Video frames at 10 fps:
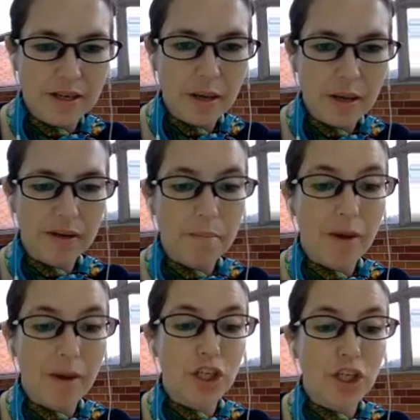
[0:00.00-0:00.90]
but in
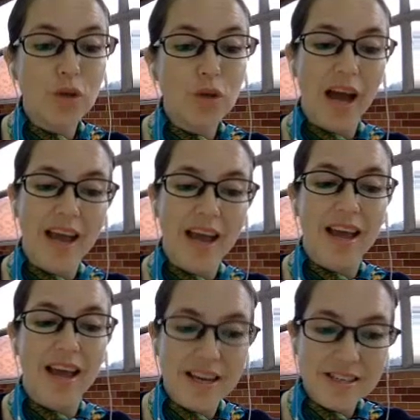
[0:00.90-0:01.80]
my new
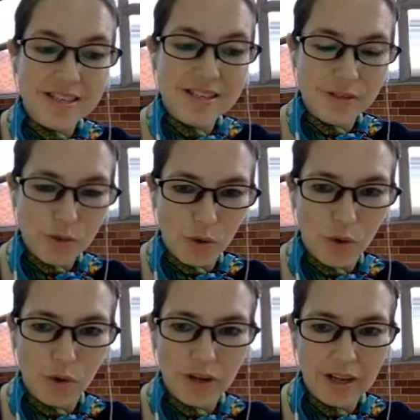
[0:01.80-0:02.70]
AIS
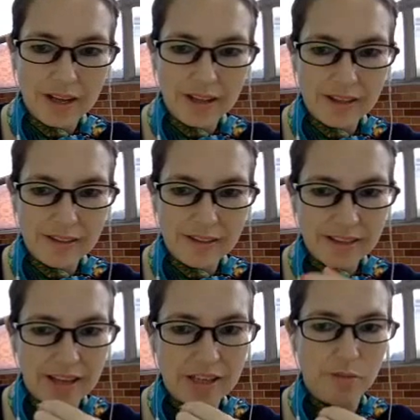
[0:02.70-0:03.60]
score that
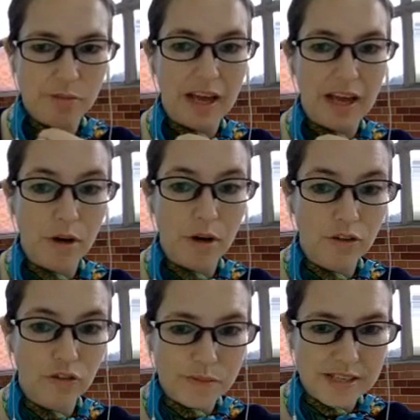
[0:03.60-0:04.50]
actually became
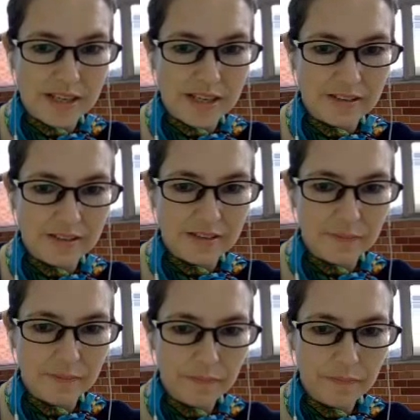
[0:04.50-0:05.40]
100%.
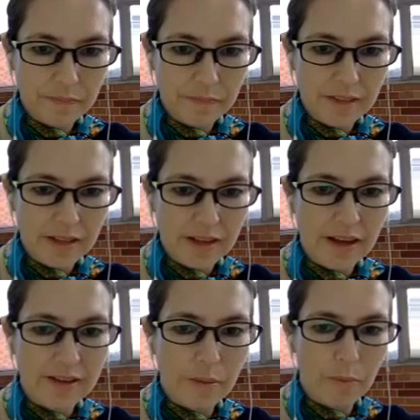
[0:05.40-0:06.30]

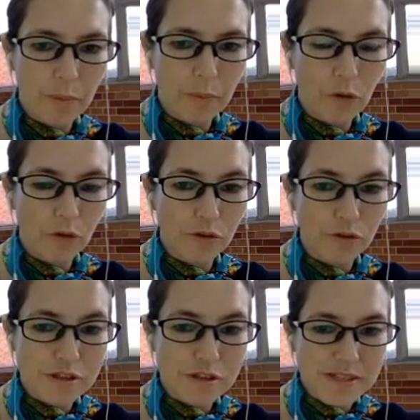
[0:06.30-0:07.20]
And then when we got to a
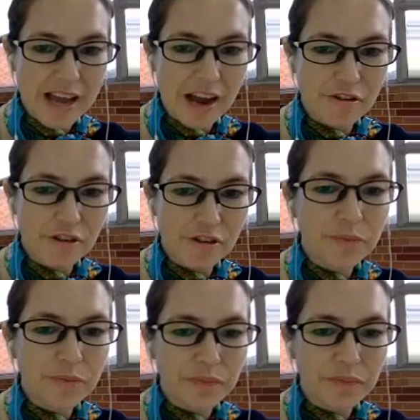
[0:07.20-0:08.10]
Christmas
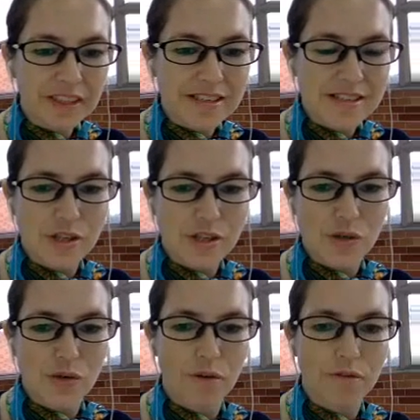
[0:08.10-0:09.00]
Carol, you can see the
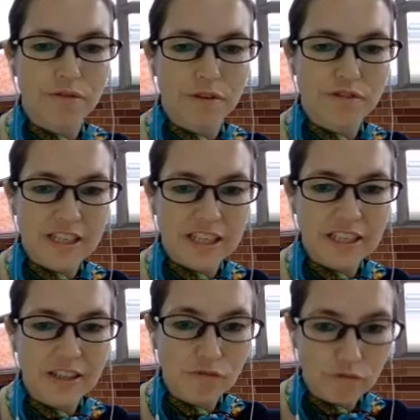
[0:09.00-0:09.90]
student got
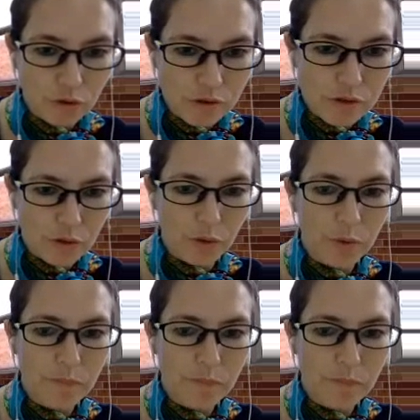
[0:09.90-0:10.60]
15 raw score,